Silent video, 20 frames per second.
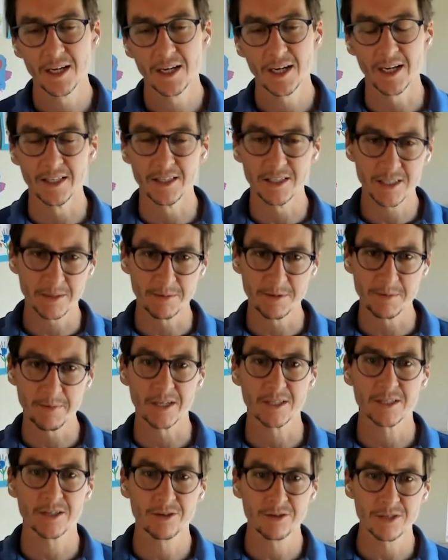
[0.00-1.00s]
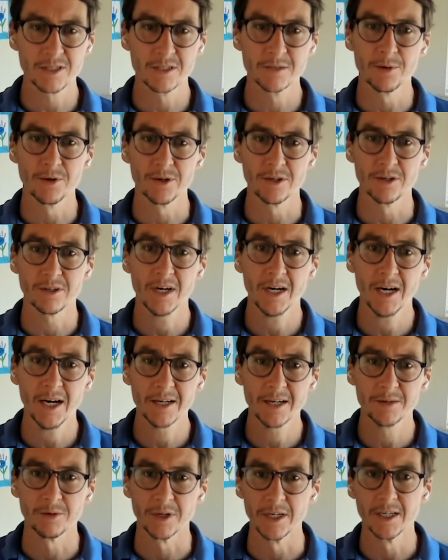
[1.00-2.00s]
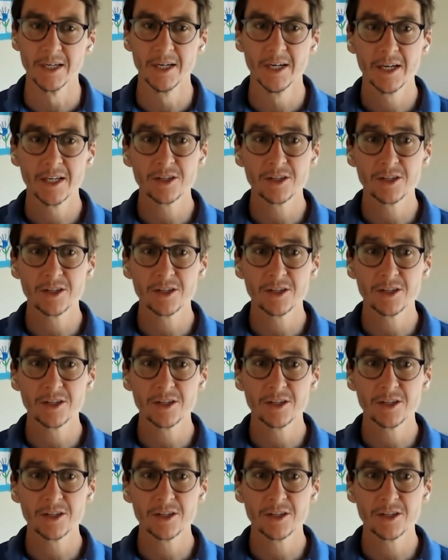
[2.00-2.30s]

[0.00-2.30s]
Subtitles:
and this comes back to Chris's point on hardware,